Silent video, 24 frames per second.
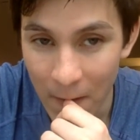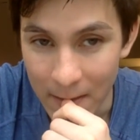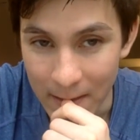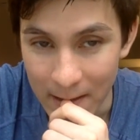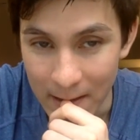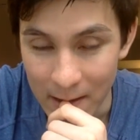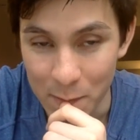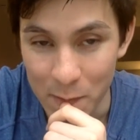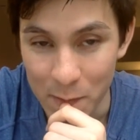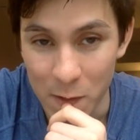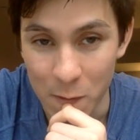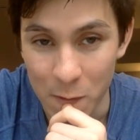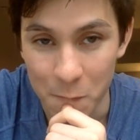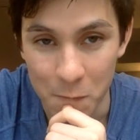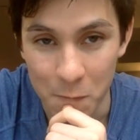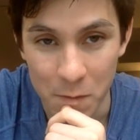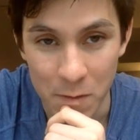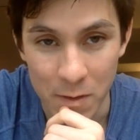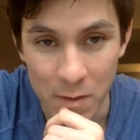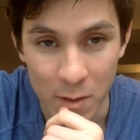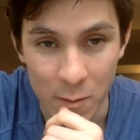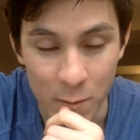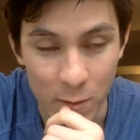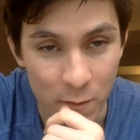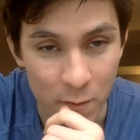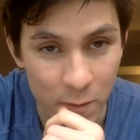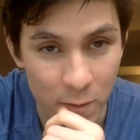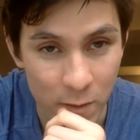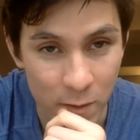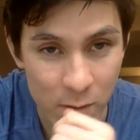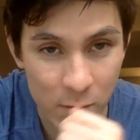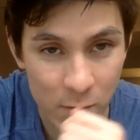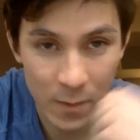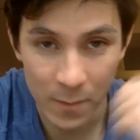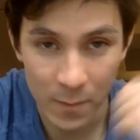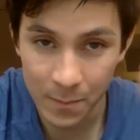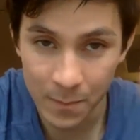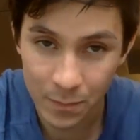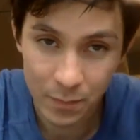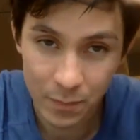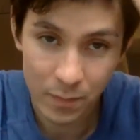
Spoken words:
That would be the first one.